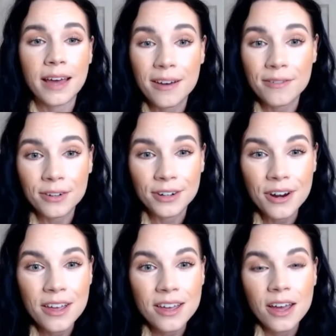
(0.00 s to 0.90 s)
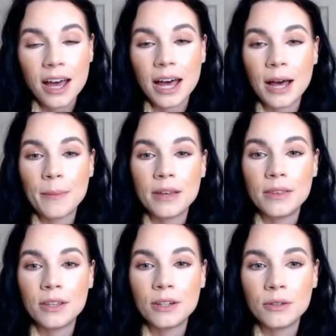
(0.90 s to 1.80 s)
ever
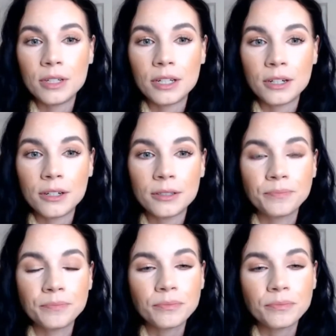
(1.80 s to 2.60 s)
in the new year,